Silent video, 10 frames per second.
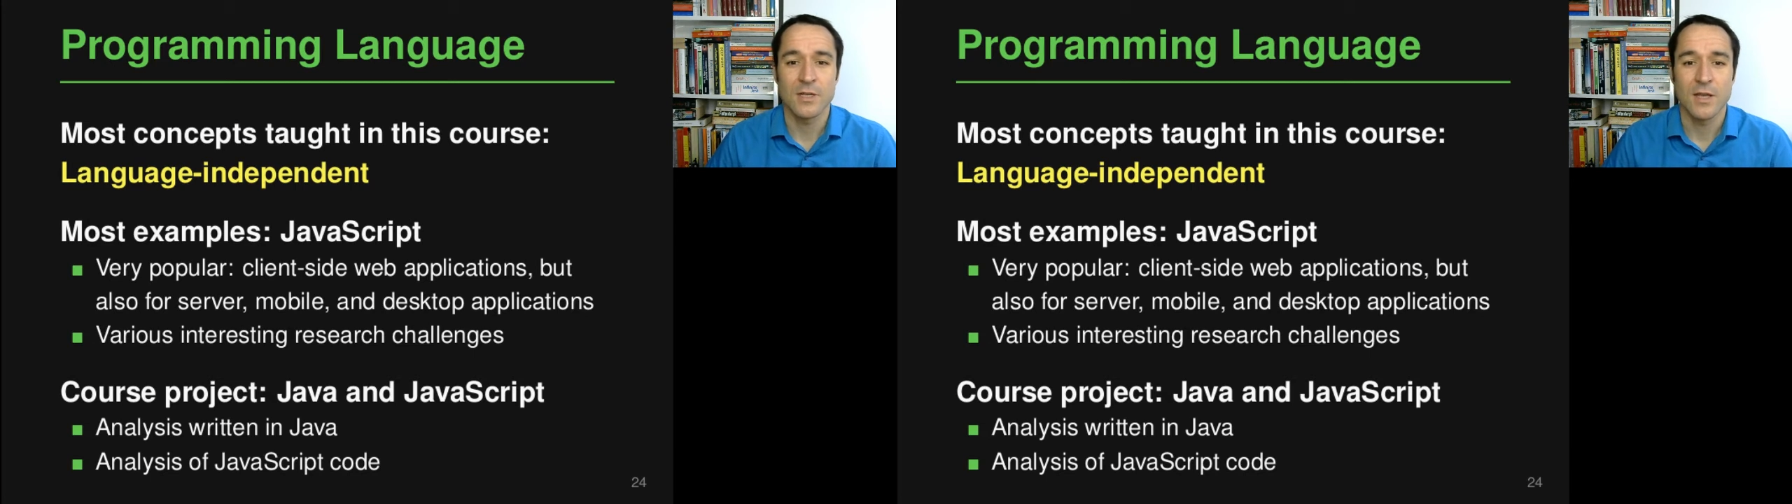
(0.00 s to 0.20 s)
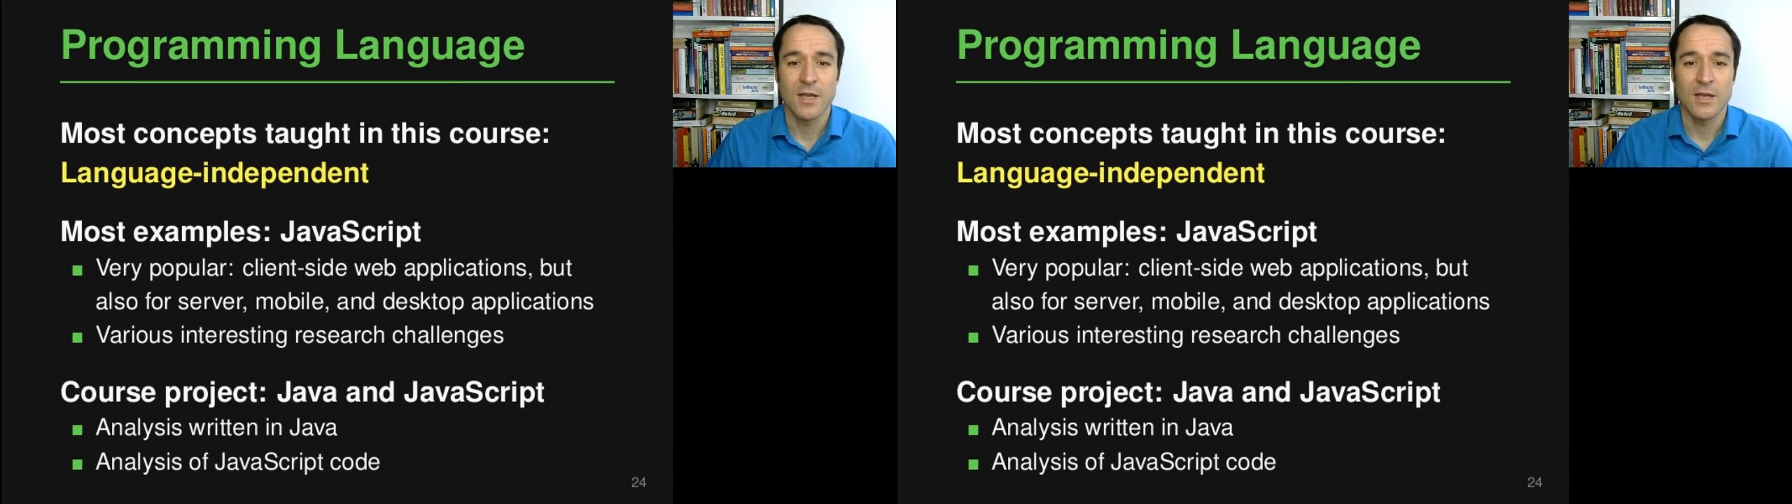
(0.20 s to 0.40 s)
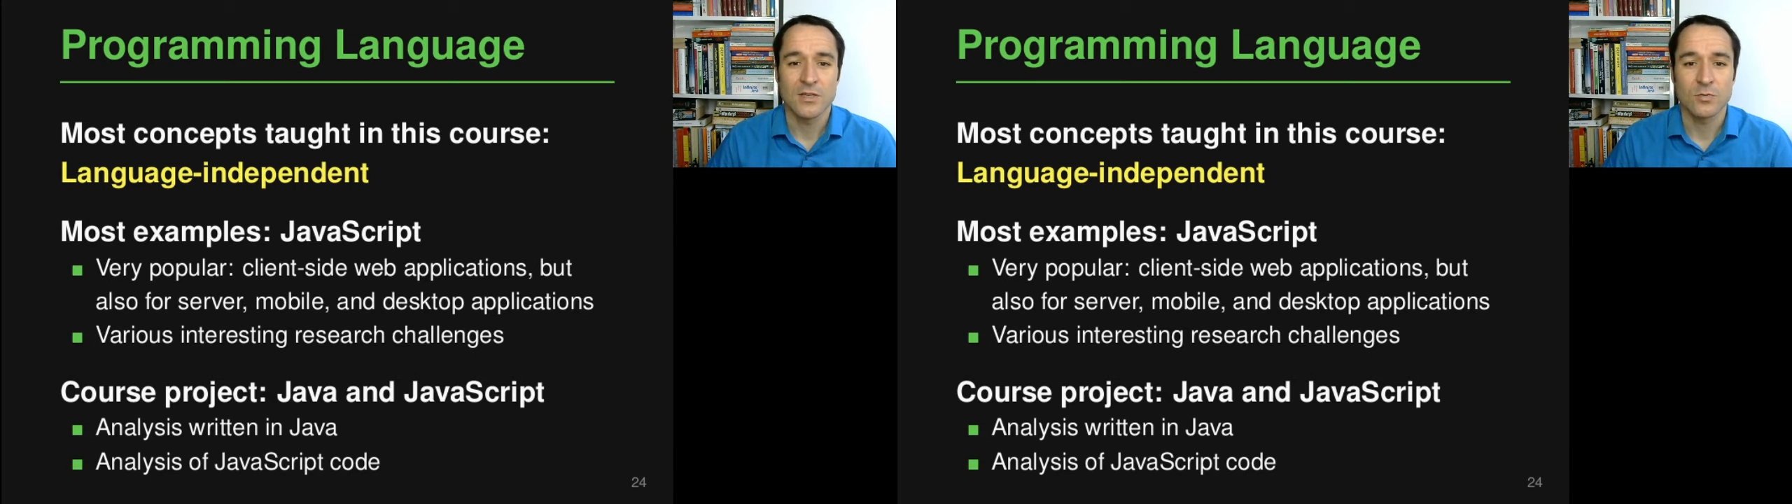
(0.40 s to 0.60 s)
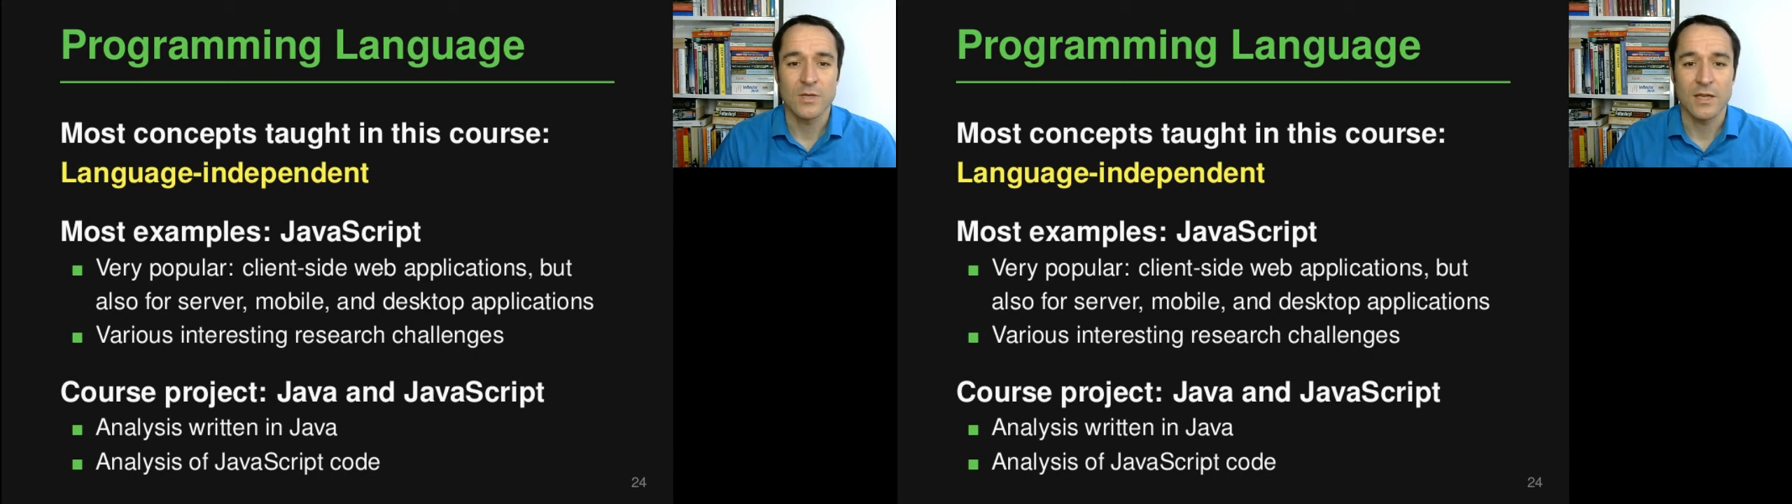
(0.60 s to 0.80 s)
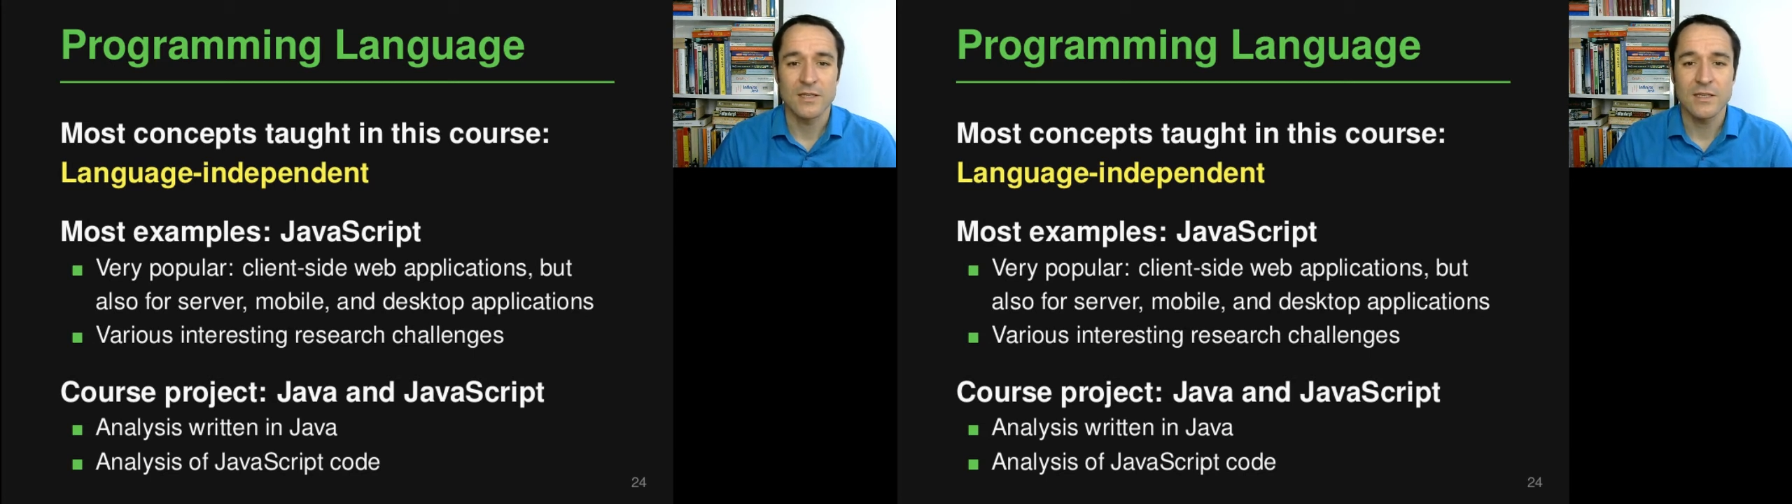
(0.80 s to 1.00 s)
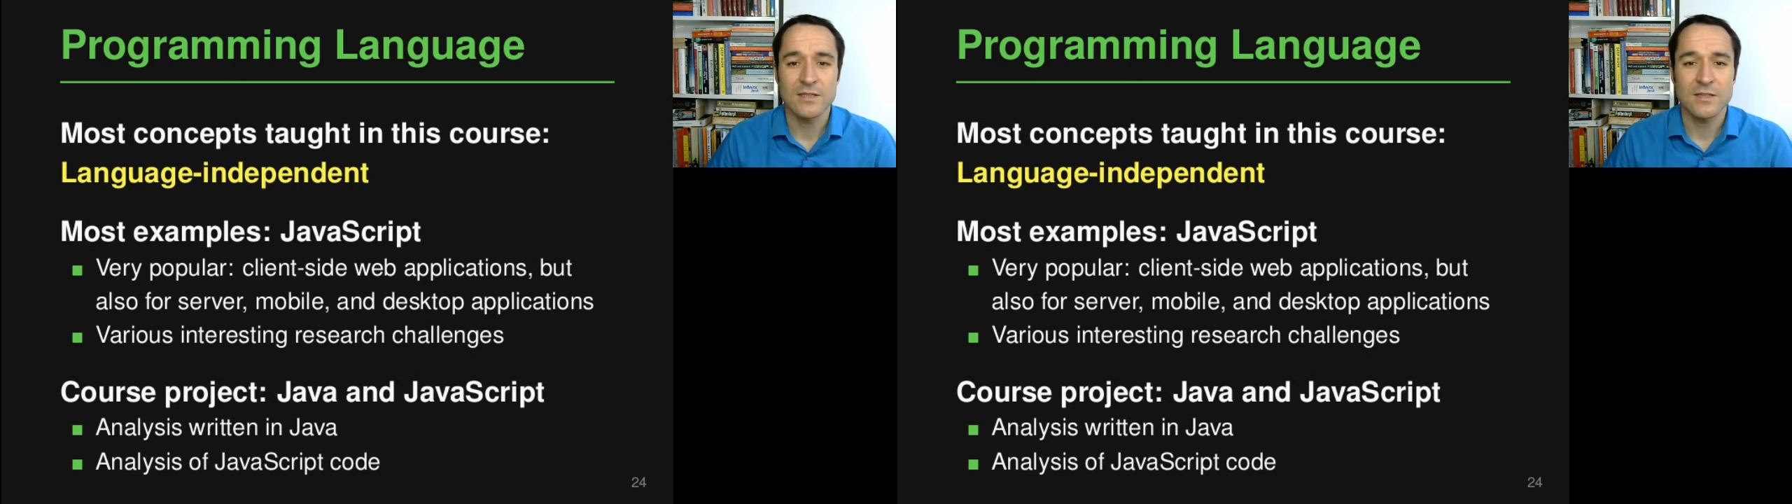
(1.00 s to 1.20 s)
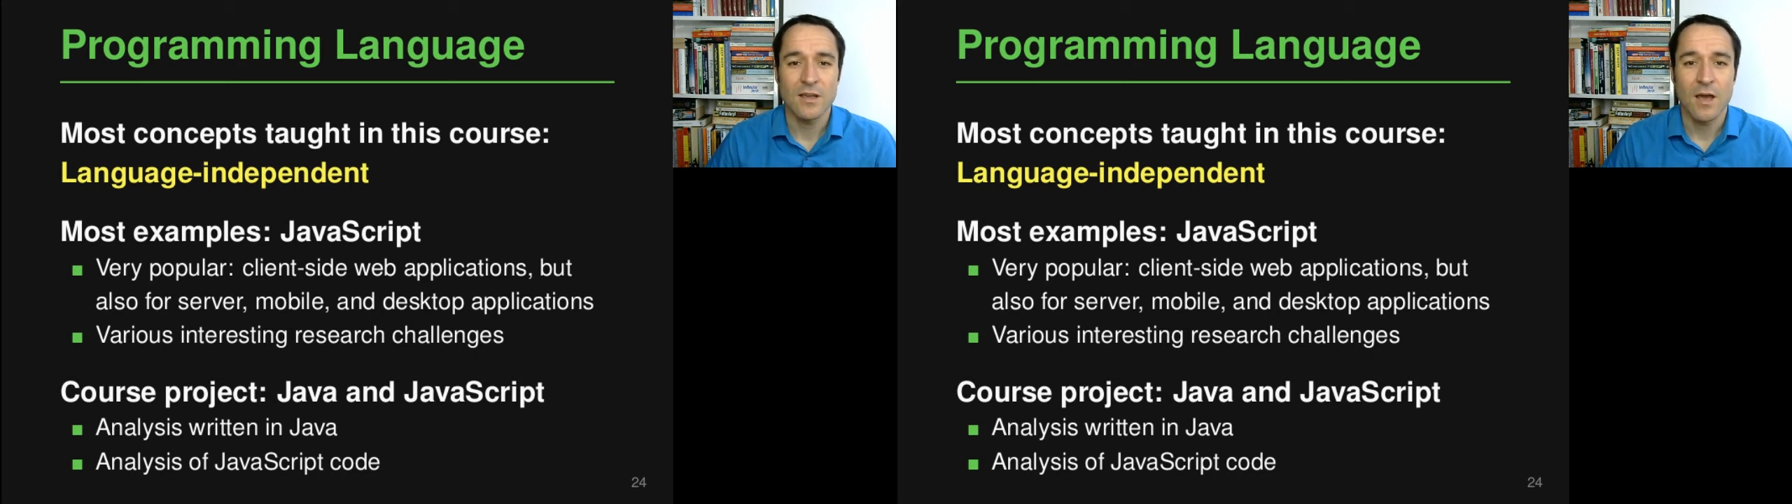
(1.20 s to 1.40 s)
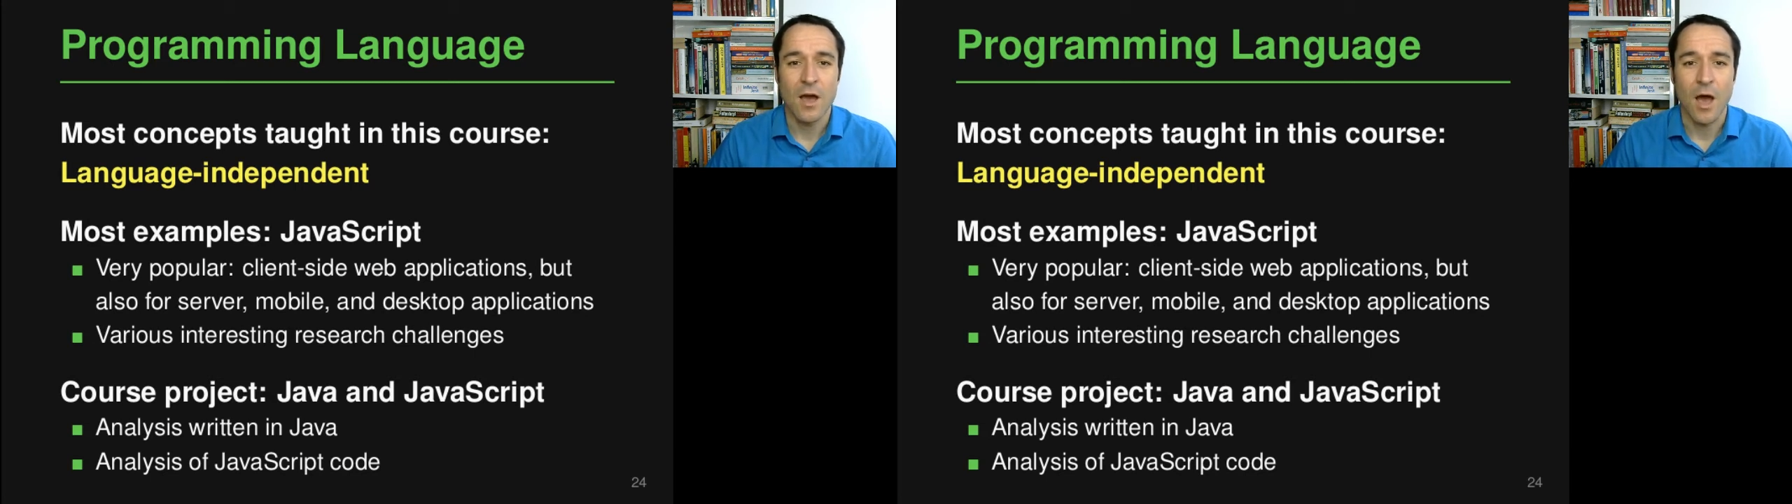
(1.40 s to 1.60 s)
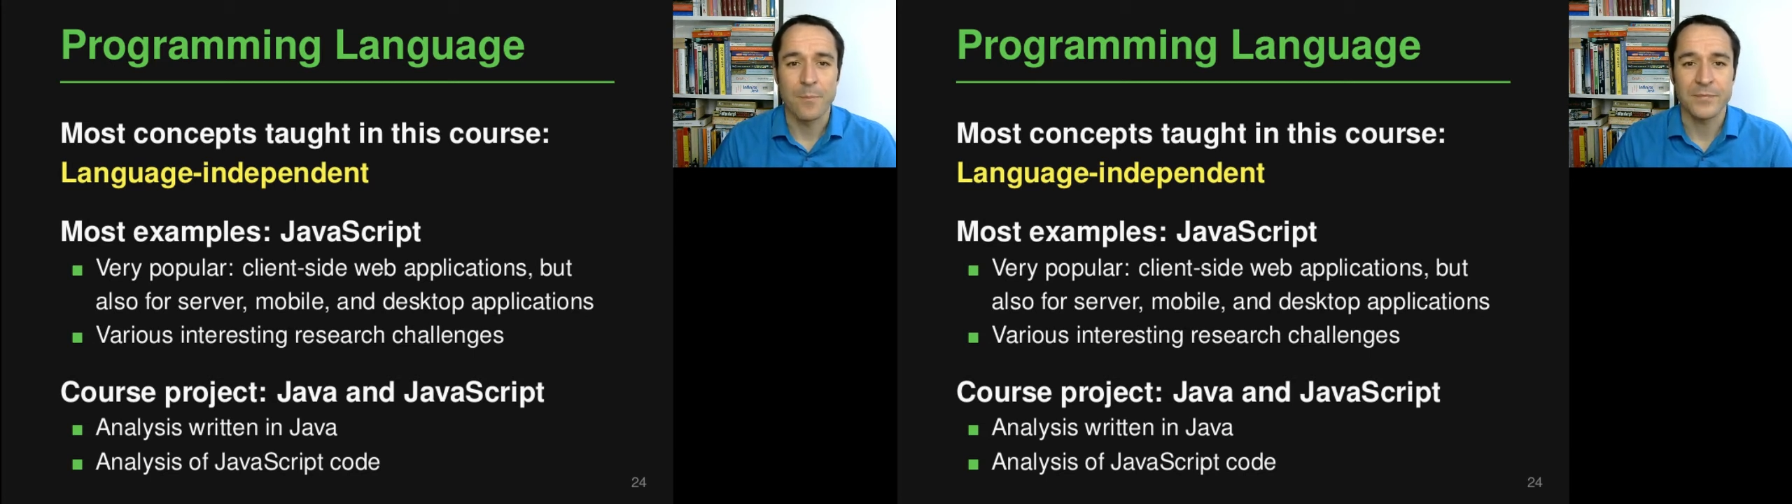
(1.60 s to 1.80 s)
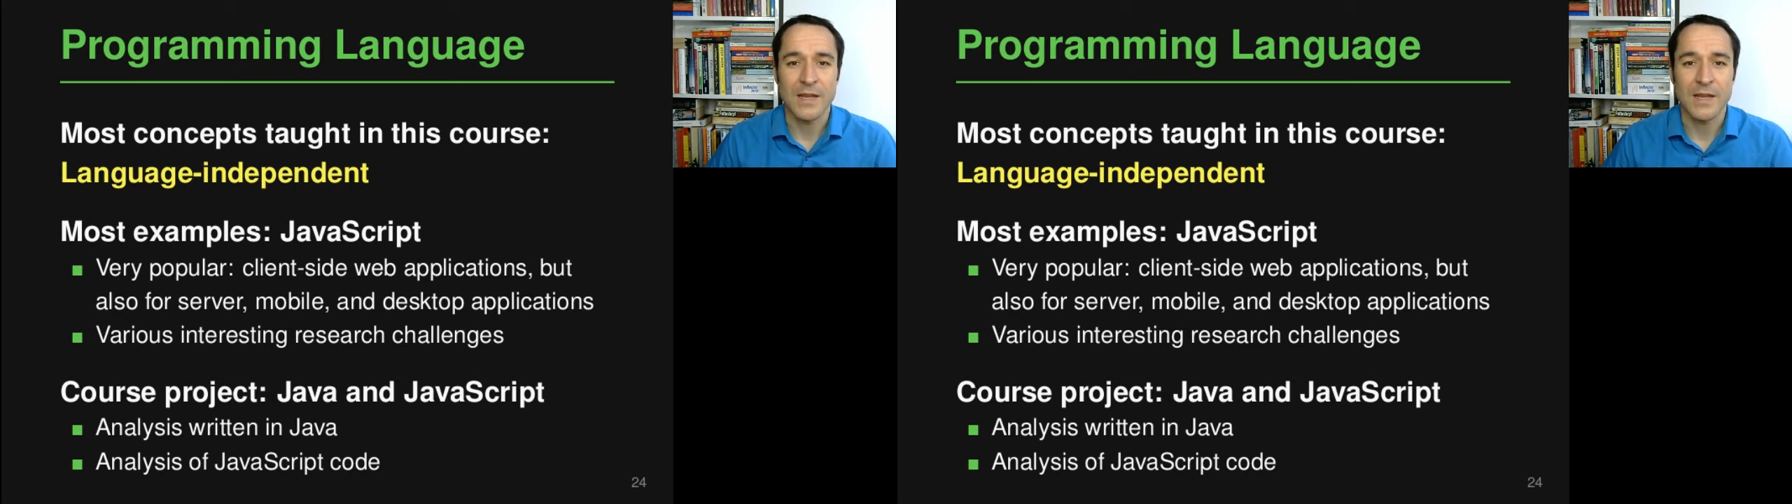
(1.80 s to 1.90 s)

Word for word: So the idea is um,